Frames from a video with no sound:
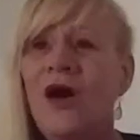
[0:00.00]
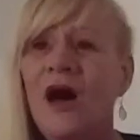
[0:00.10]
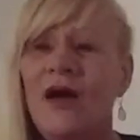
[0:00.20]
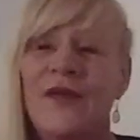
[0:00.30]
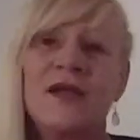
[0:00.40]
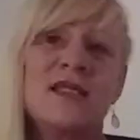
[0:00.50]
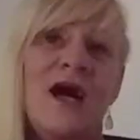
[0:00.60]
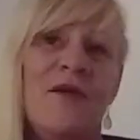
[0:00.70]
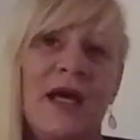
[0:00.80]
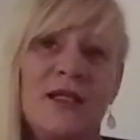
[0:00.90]
And that's how
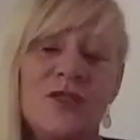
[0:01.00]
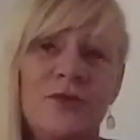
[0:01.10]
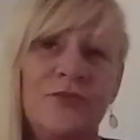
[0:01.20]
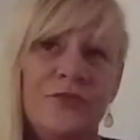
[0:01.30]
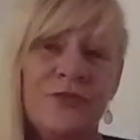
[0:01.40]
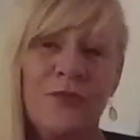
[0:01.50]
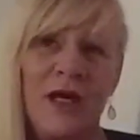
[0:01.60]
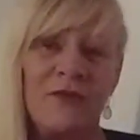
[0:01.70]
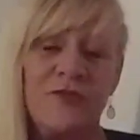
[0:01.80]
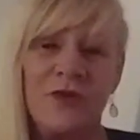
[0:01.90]
I ended up
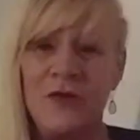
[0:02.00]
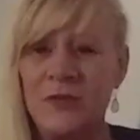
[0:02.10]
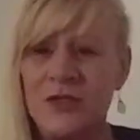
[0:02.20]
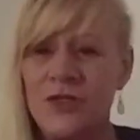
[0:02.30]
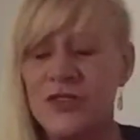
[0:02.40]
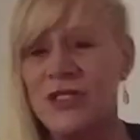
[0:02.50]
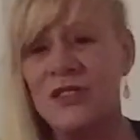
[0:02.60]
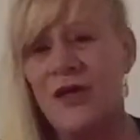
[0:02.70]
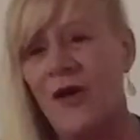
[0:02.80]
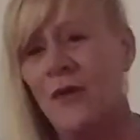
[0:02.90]
working for criminal justice in
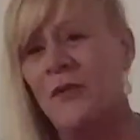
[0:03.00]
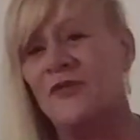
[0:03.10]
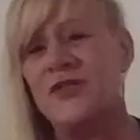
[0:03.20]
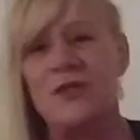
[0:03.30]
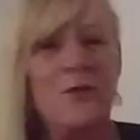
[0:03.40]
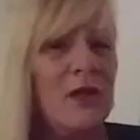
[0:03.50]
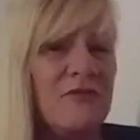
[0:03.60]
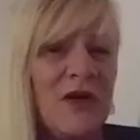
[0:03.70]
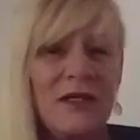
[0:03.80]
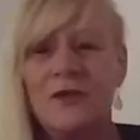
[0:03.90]
the Home Office and
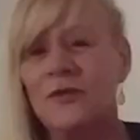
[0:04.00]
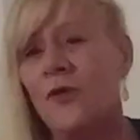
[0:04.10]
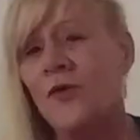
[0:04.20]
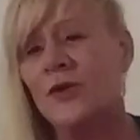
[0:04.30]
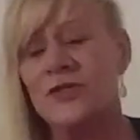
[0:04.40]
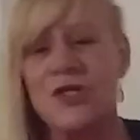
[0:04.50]
qualifying in law and